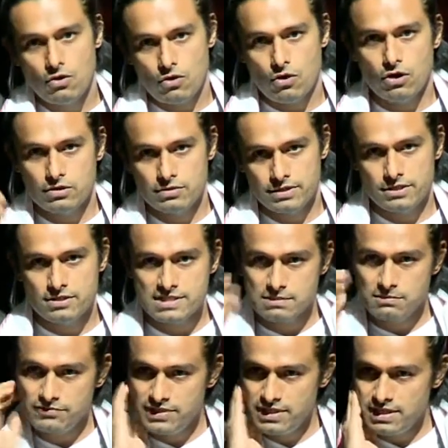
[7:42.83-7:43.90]
or
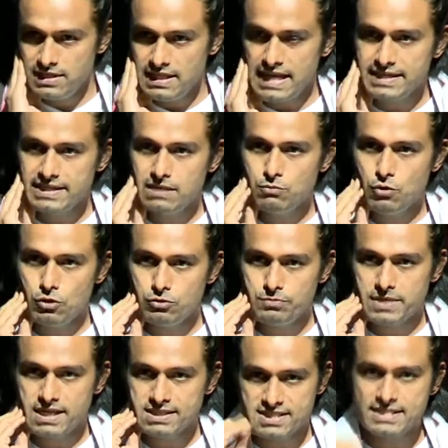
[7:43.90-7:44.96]
some of the Latin and ballroom
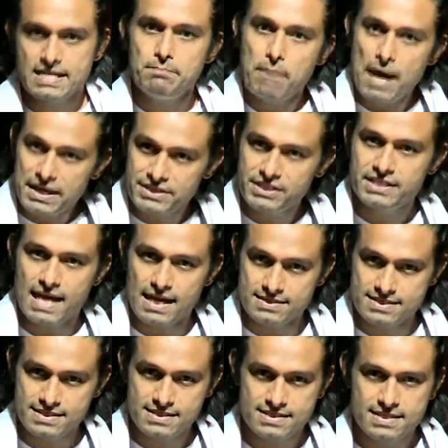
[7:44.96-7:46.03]
dances. They're partner
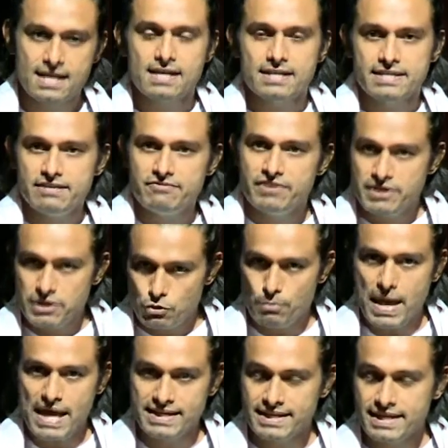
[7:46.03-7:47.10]
dances, they're very
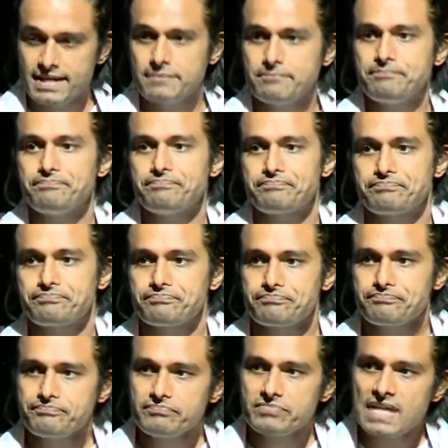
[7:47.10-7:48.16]
romantic.
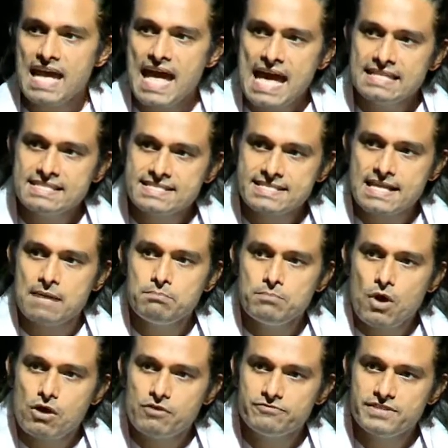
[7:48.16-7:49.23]
And some
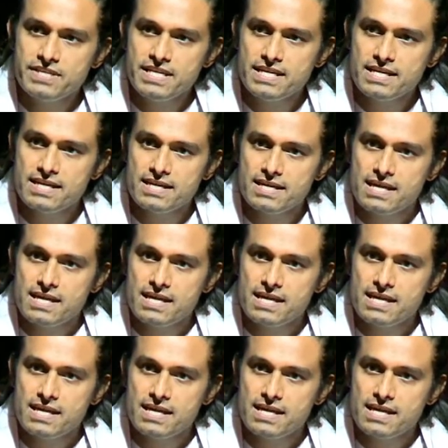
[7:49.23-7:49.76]
of the